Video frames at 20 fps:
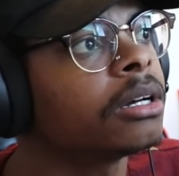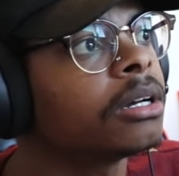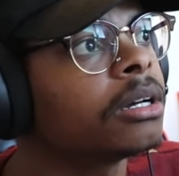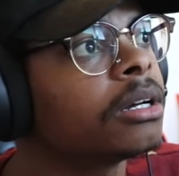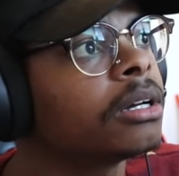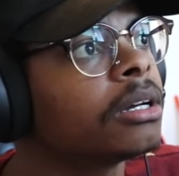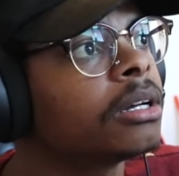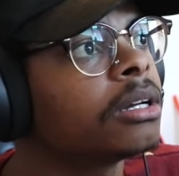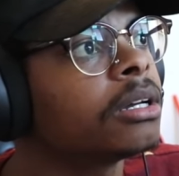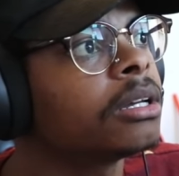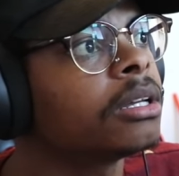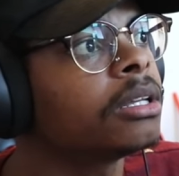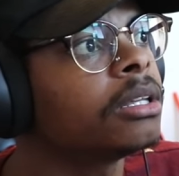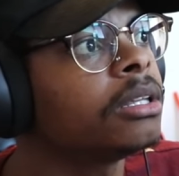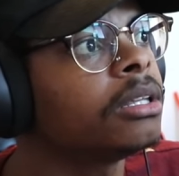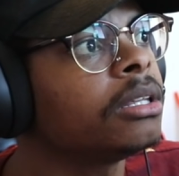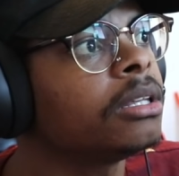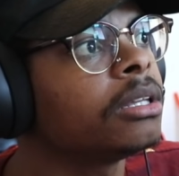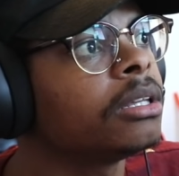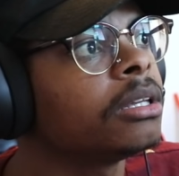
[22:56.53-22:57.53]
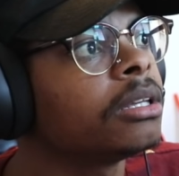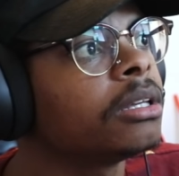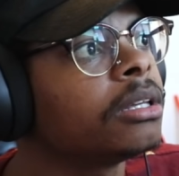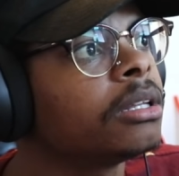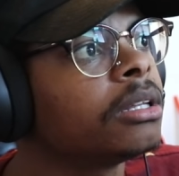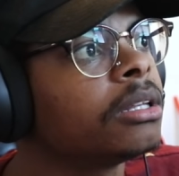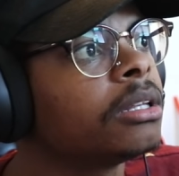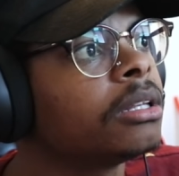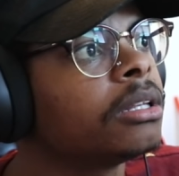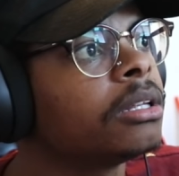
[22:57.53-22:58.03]

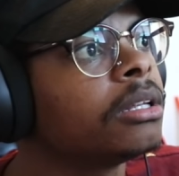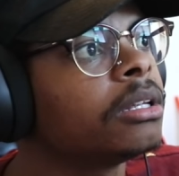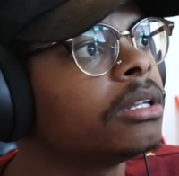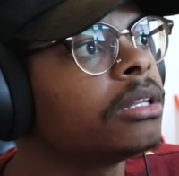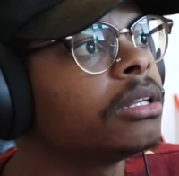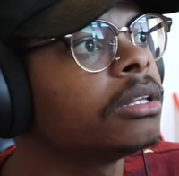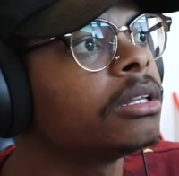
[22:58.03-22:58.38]
Nothing is said.